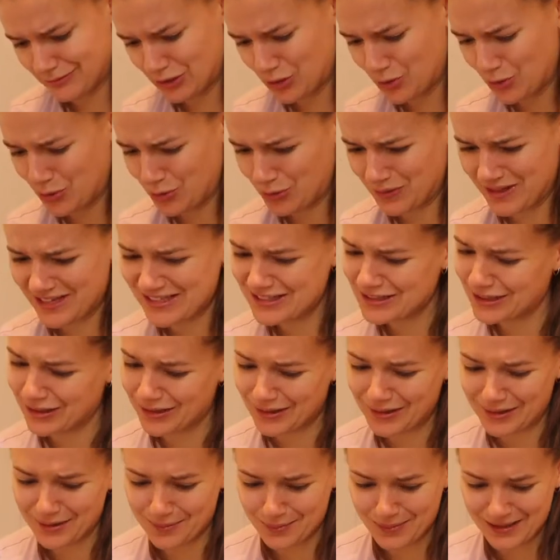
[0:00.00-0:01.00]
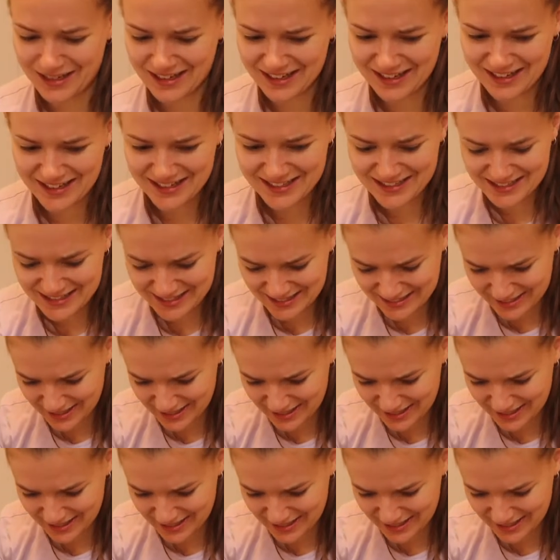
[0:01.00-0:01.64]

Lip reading: Oh, there's a lot of parts.